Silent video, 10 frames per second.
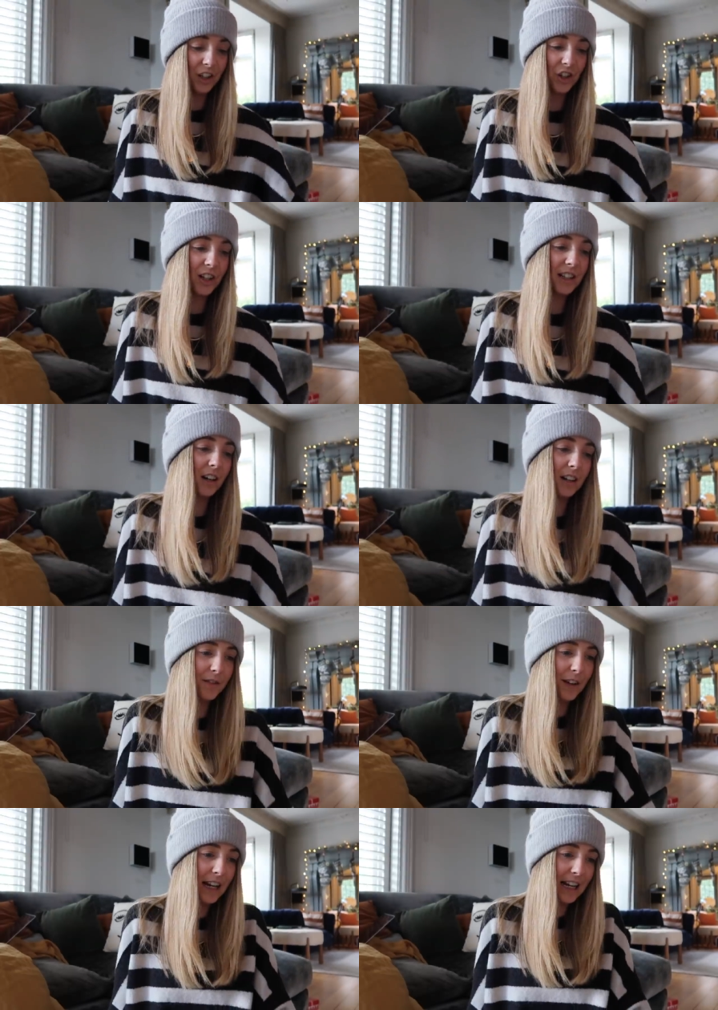she starts
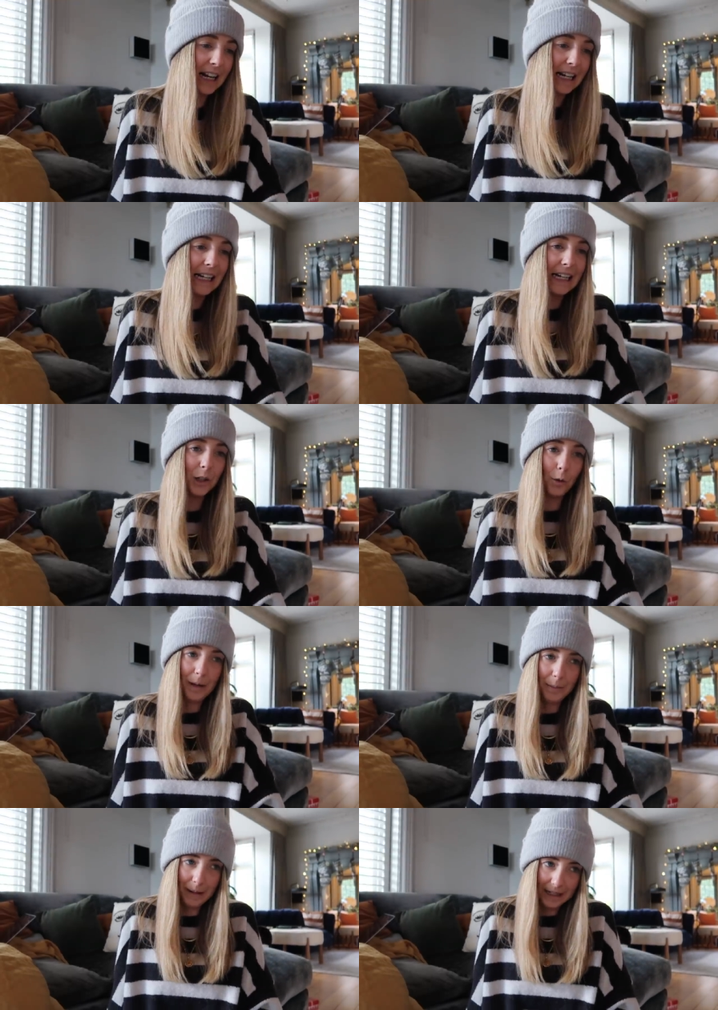feeling a little
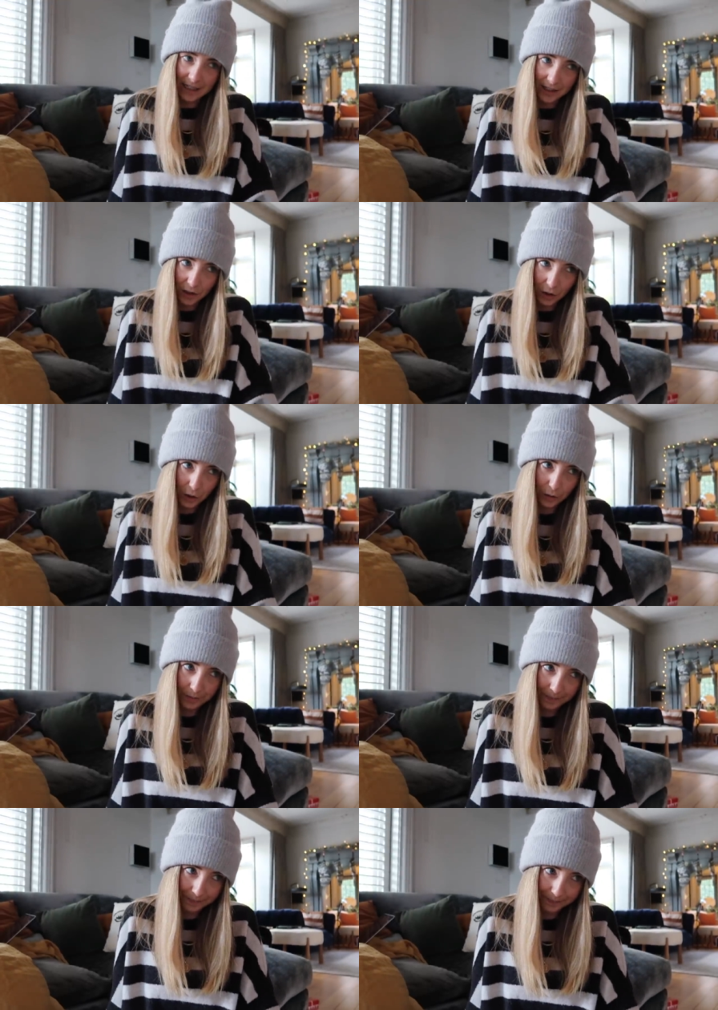bit better
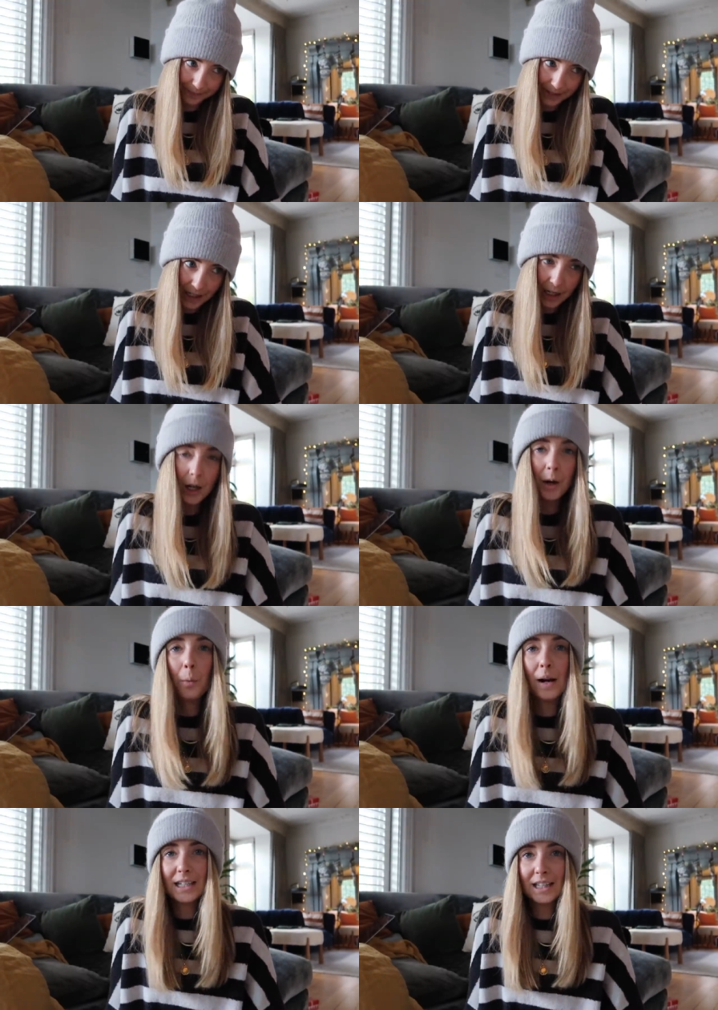soon.
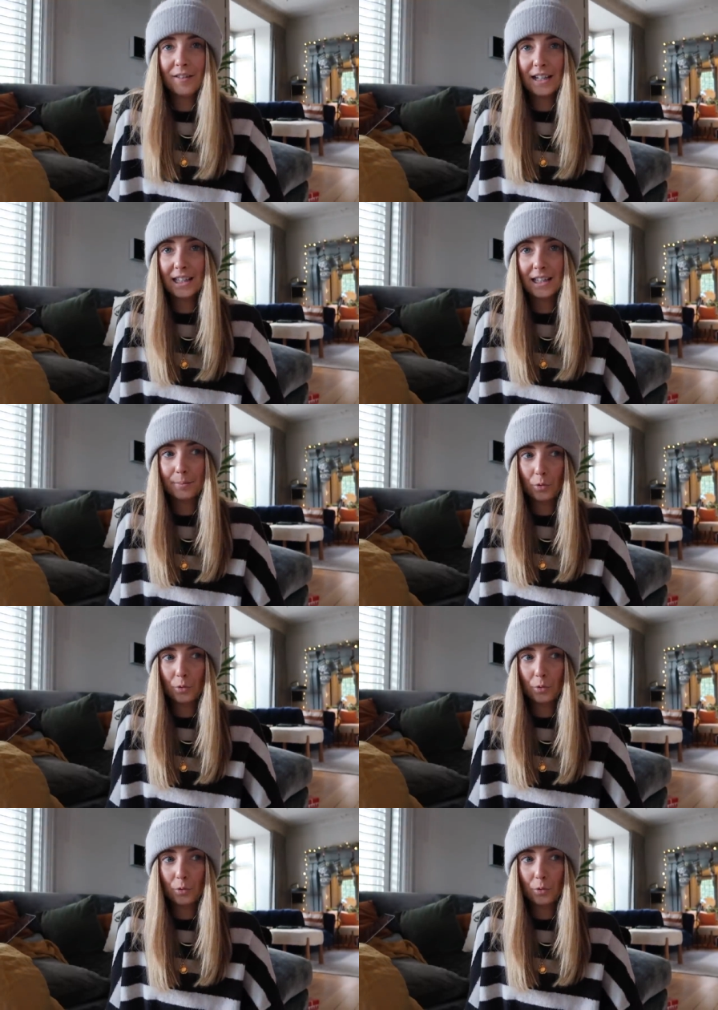Went to the vets this